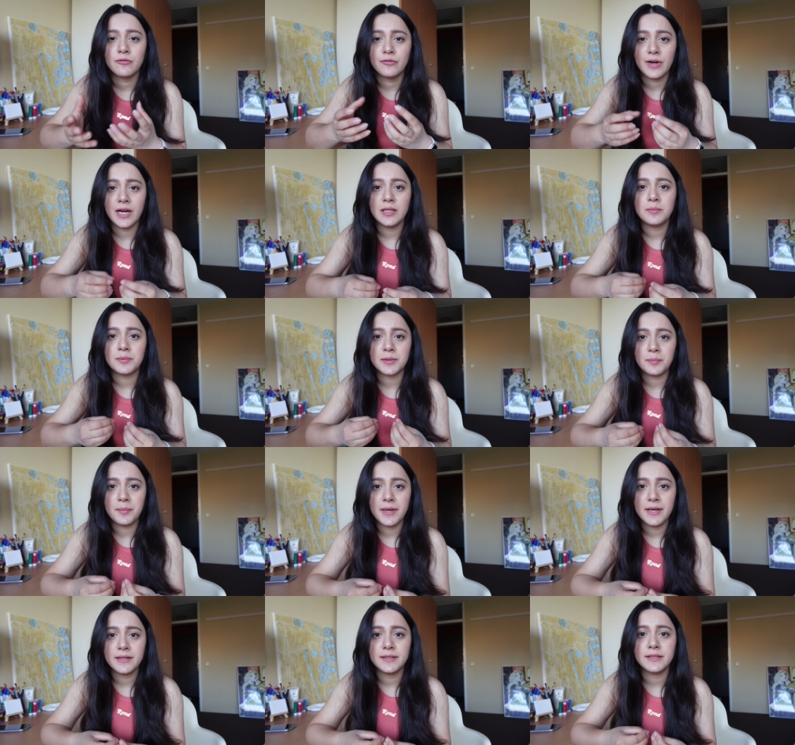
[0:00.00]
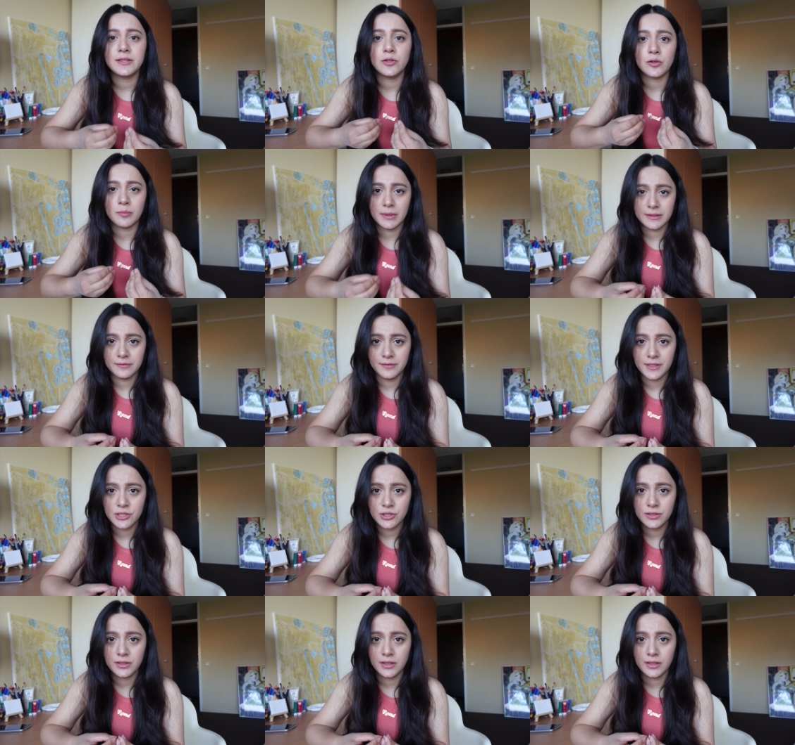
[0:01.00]
While preparing your
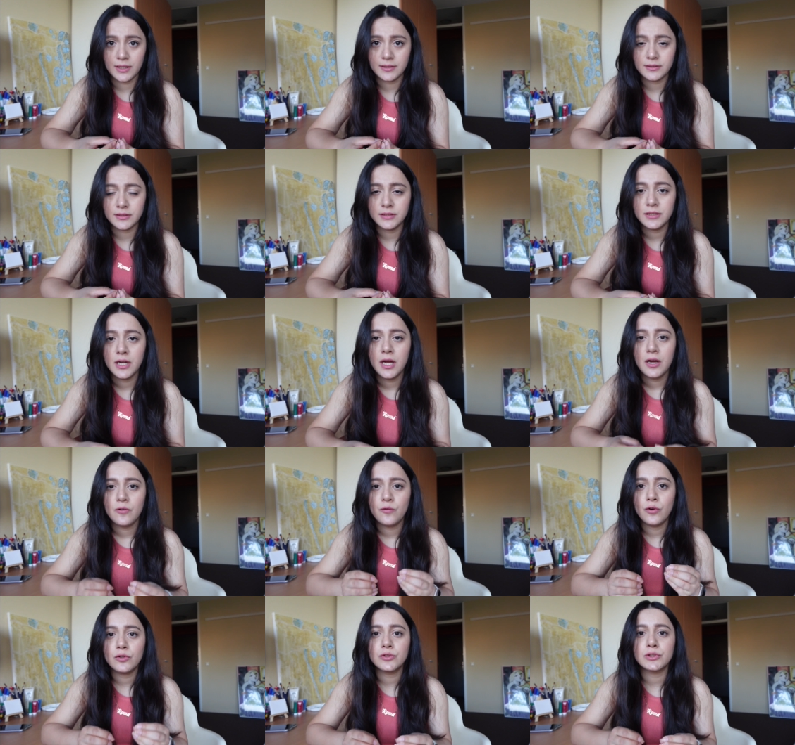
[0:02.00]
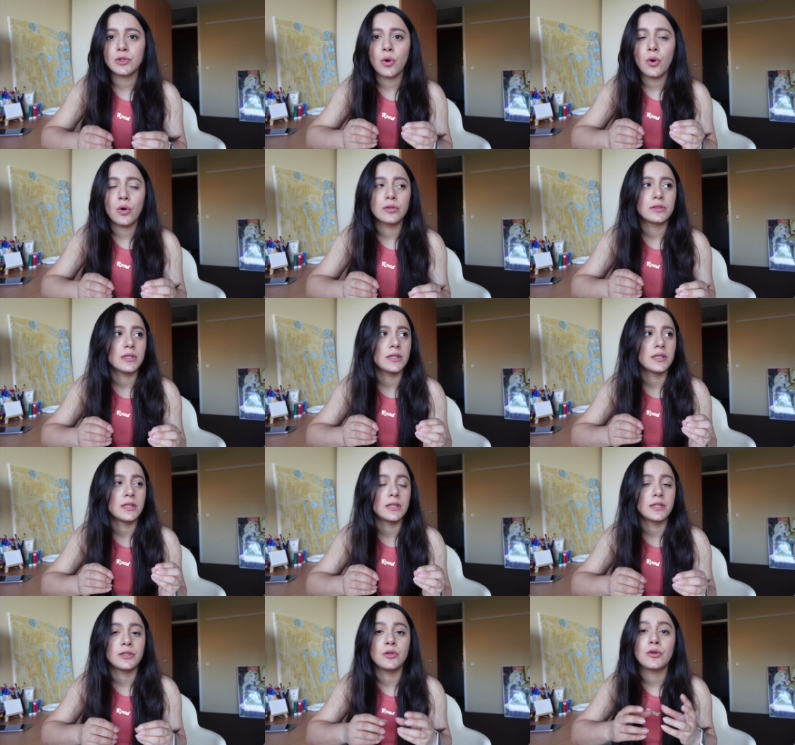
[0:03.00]
motivational letter, focus on
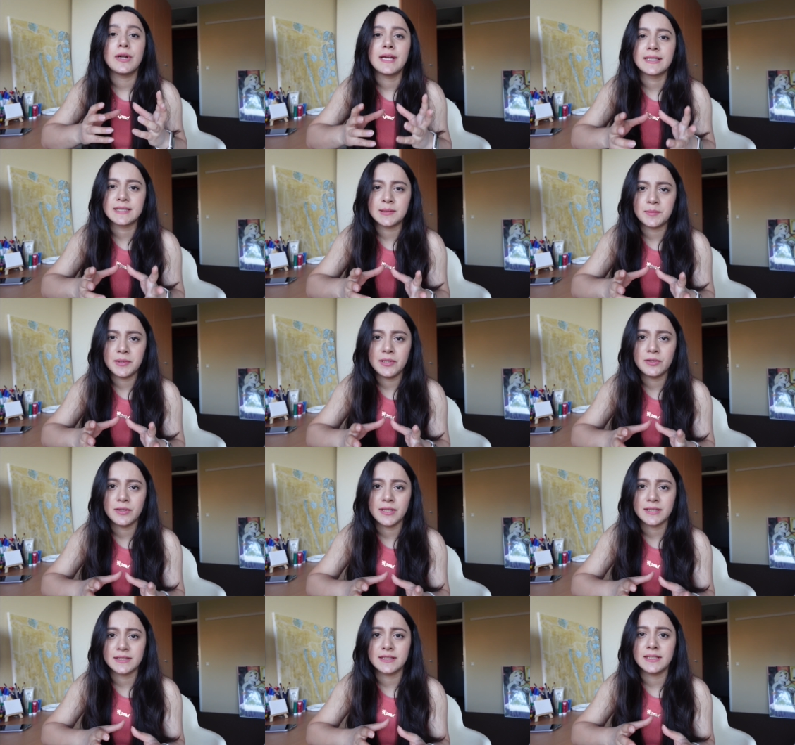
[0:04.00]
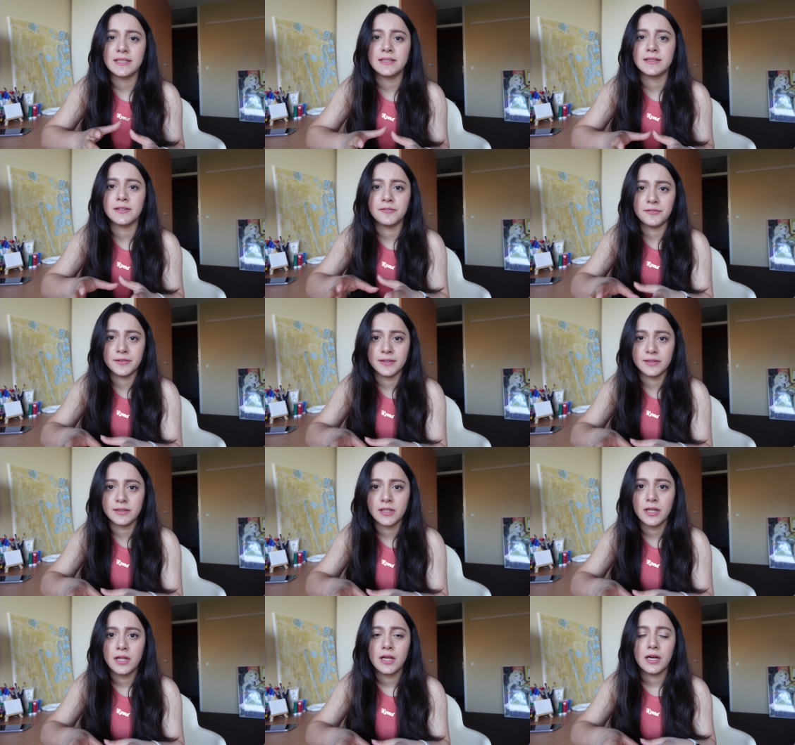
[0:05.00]
uh, your experience in the field.
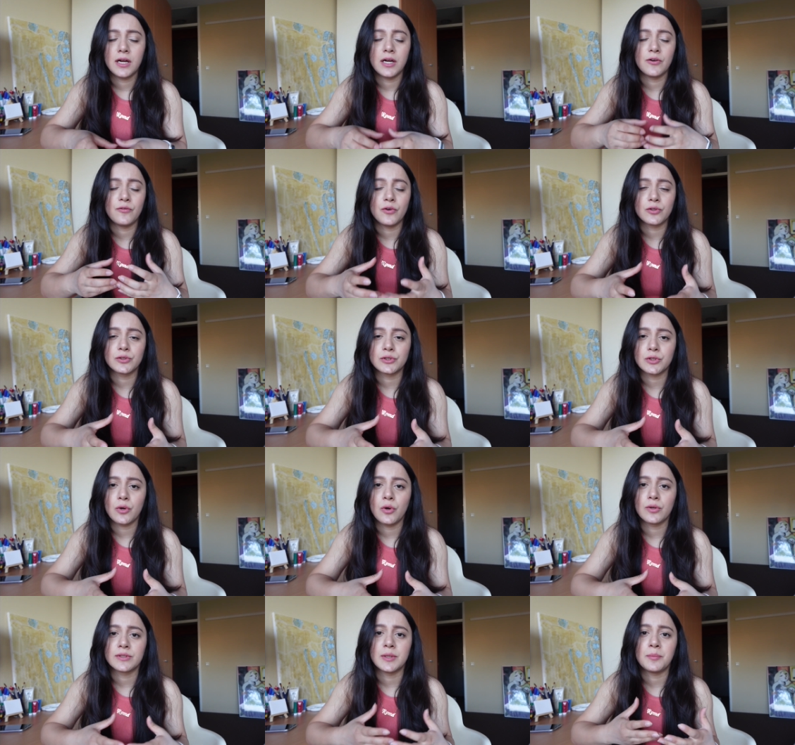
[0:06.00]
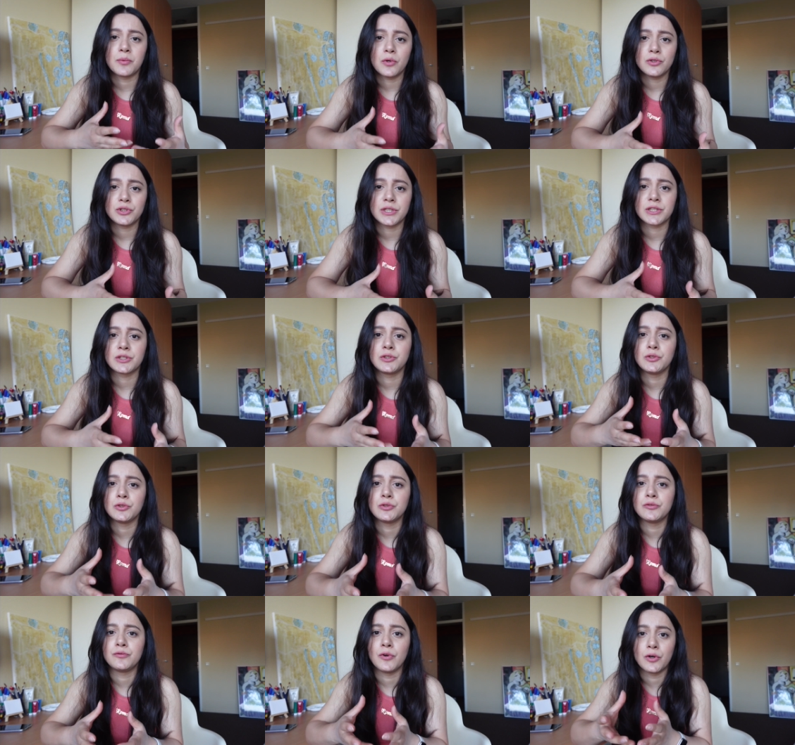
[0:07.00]
Uh, focus on the projects you
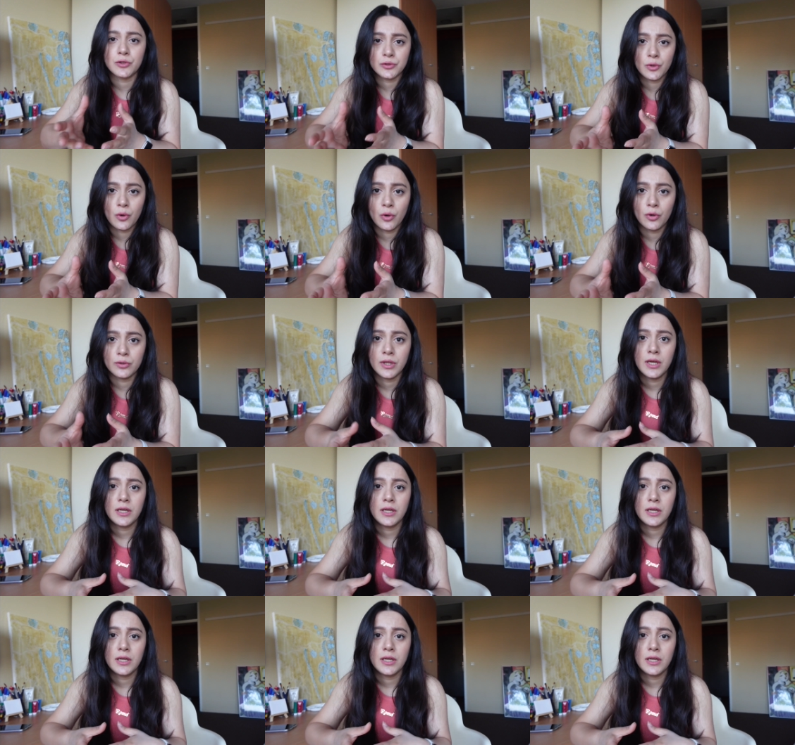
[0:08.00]
worked on,